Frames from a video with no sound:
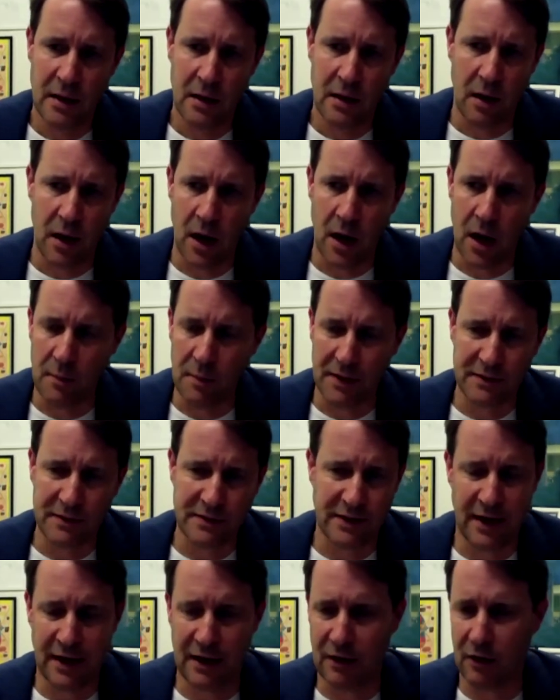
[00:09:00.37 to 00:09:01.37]
Uh, but
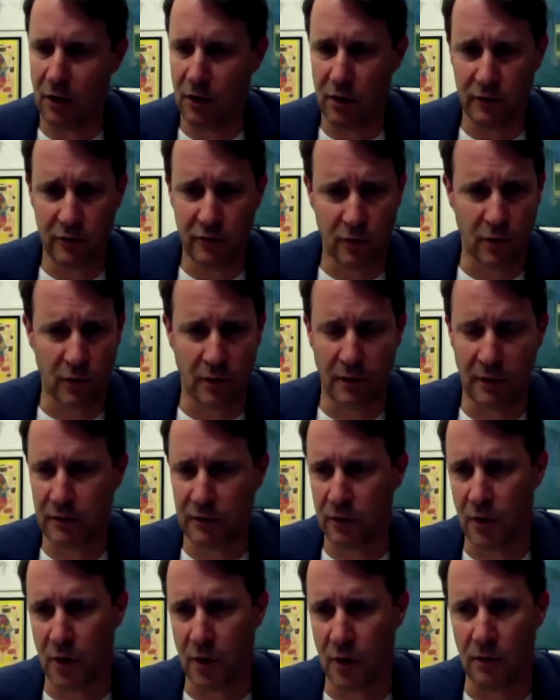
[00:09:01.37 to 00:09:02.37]
there also,
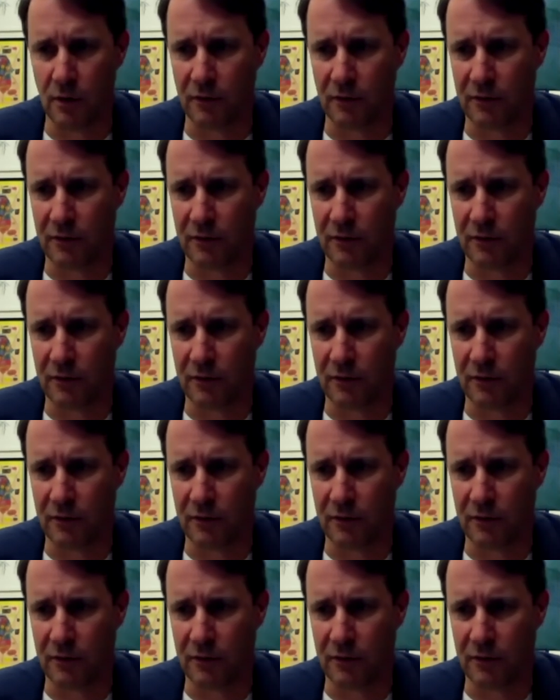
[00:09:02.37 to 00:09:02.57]
you know,